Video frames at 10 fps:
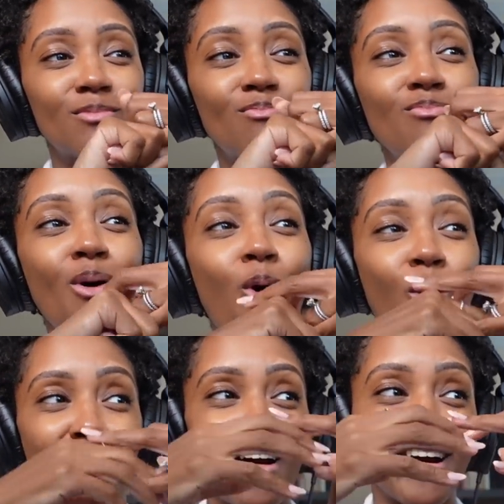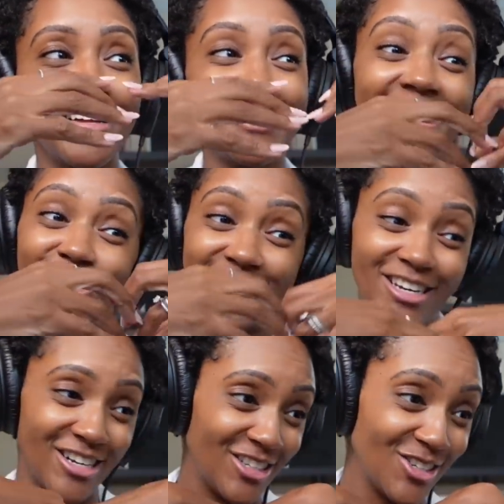more attention
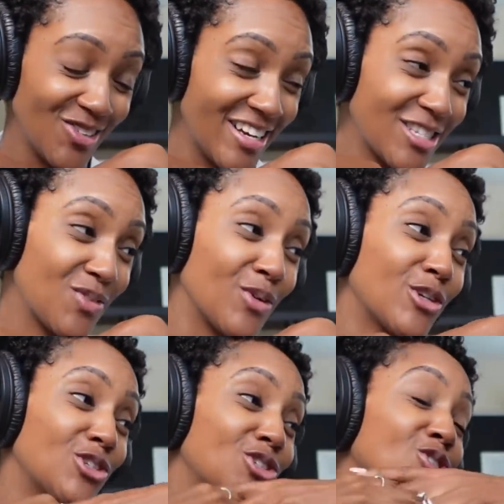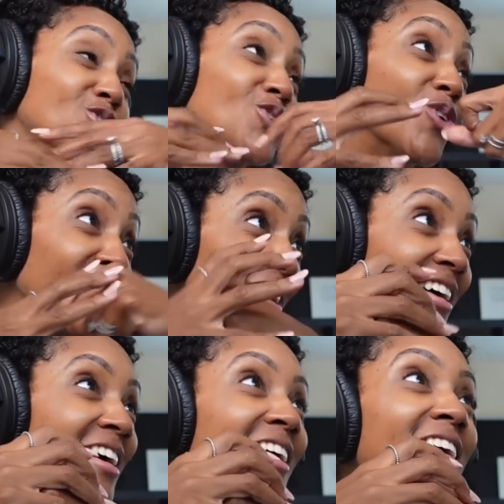here in the US for sure.
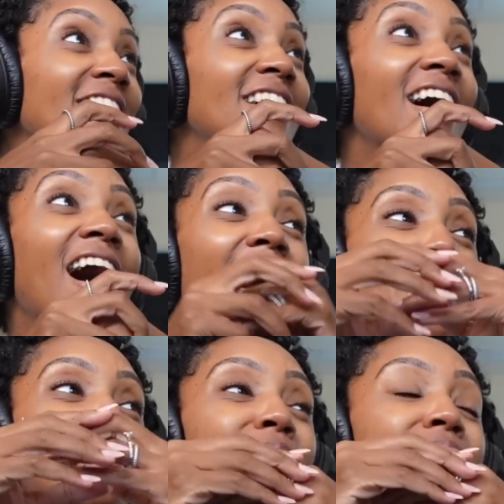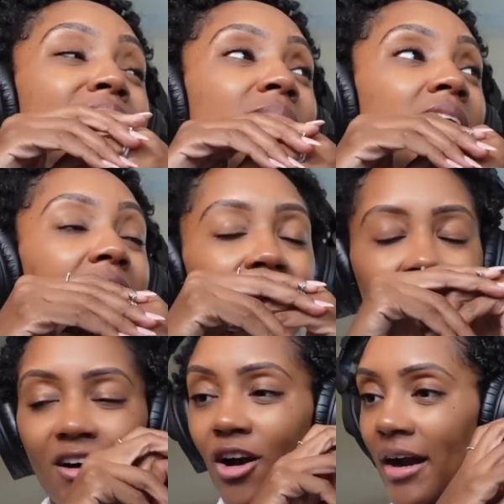I mean,
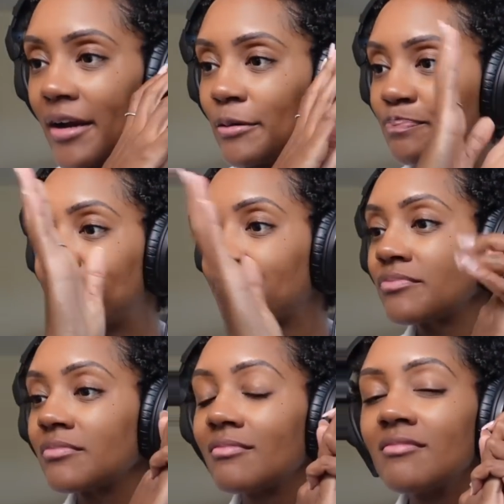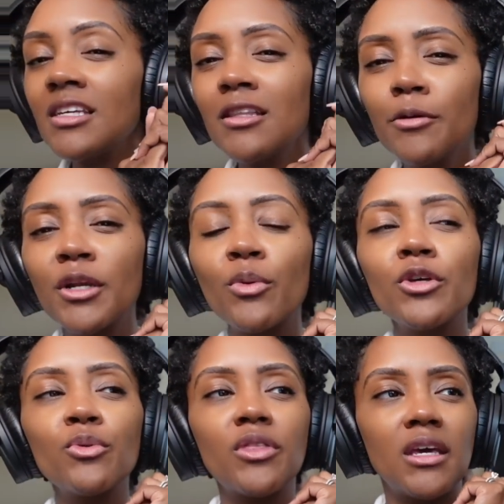all right let me know what
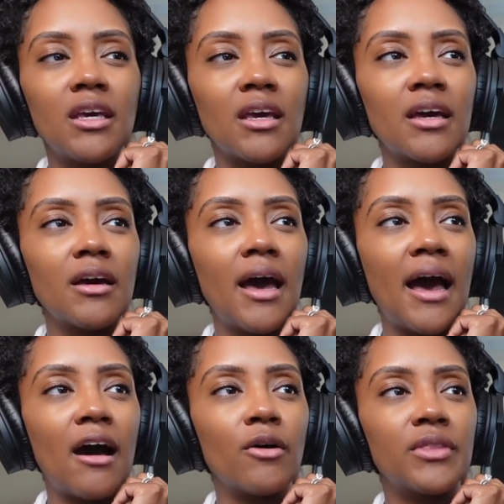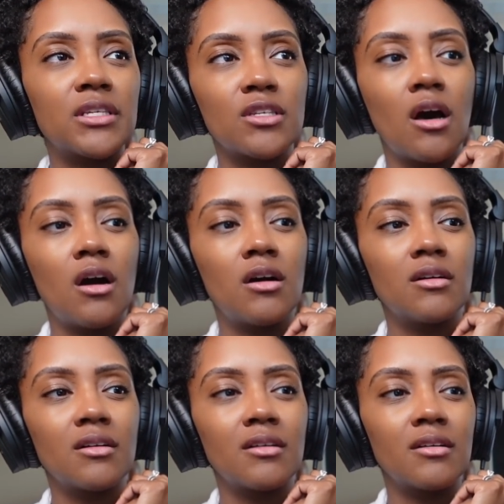you think, how the
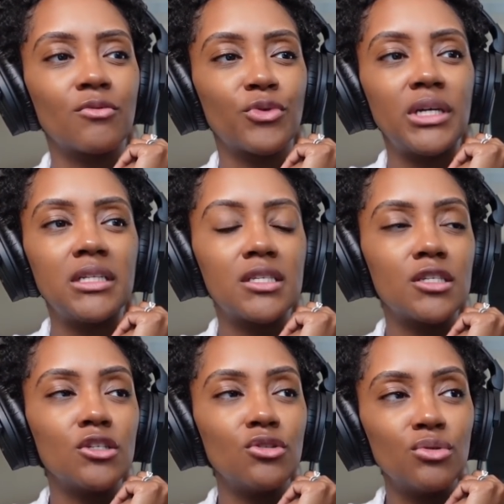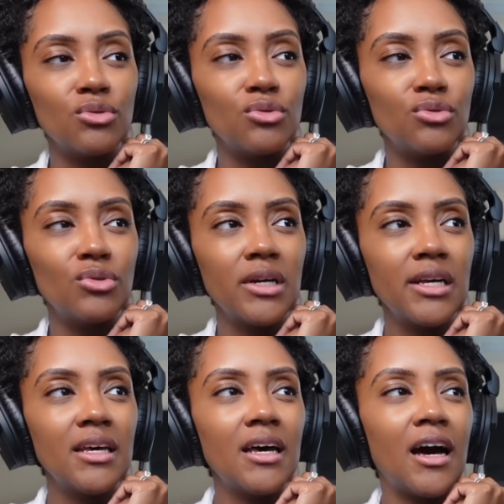song reads to you,
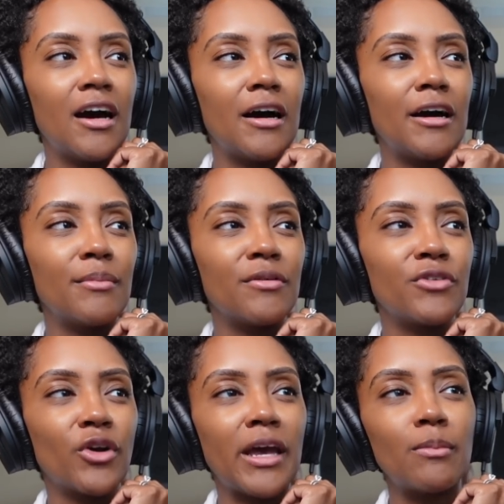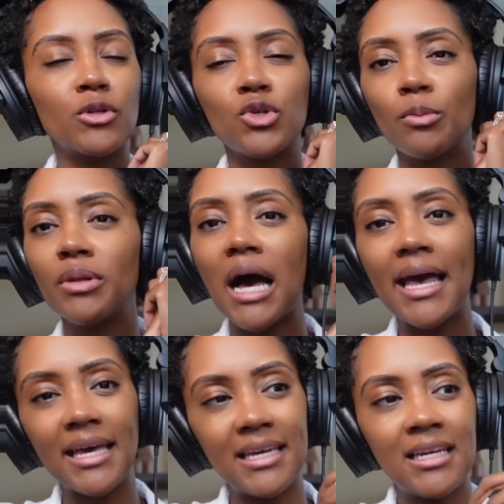um, if you're able to apply
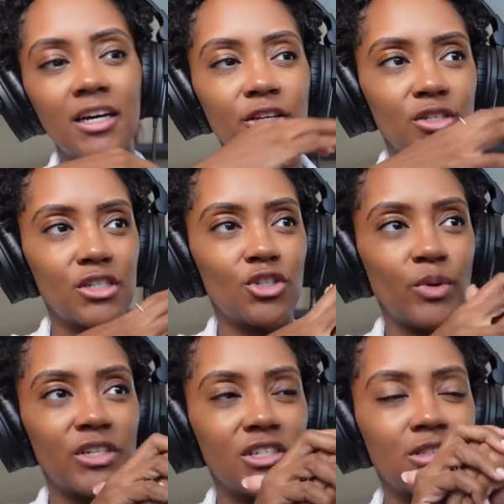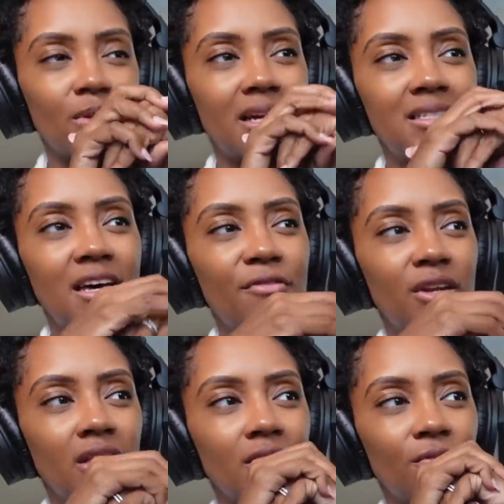it in other situations. But I
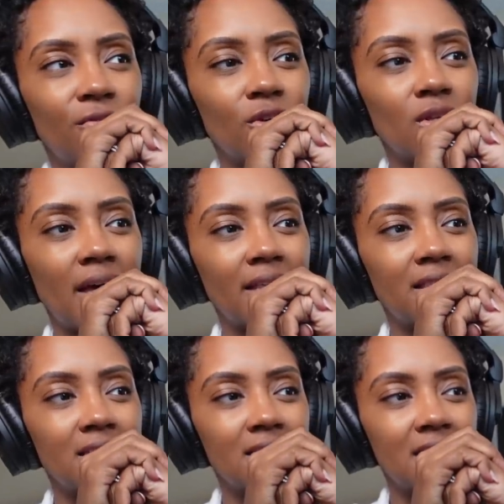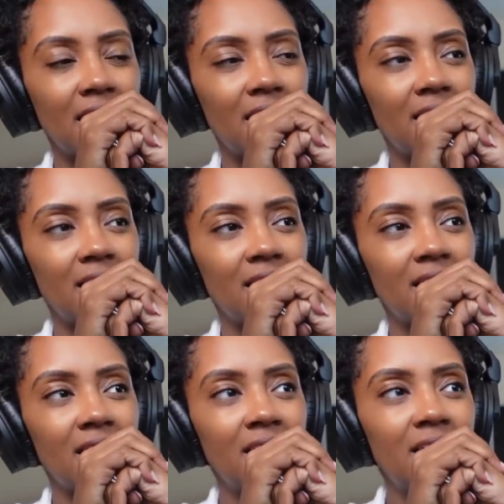definitely feel like this is a.
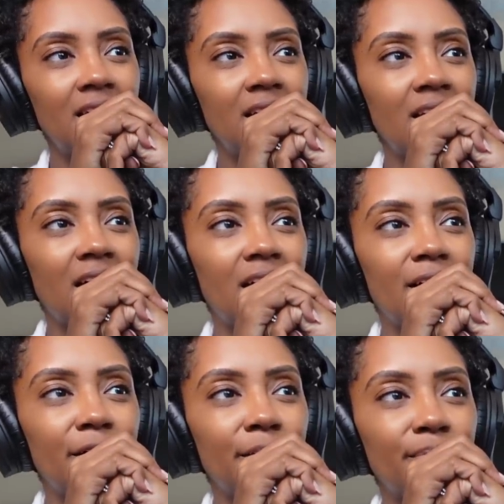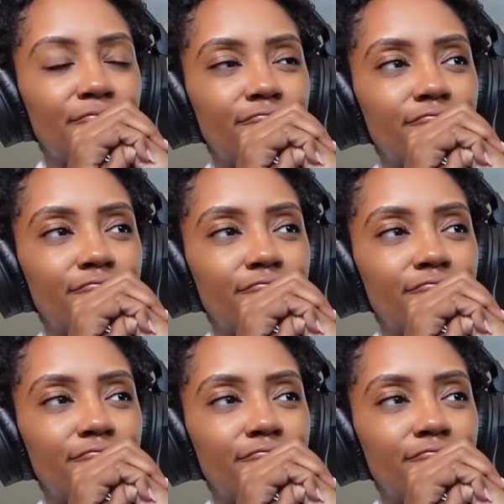Um,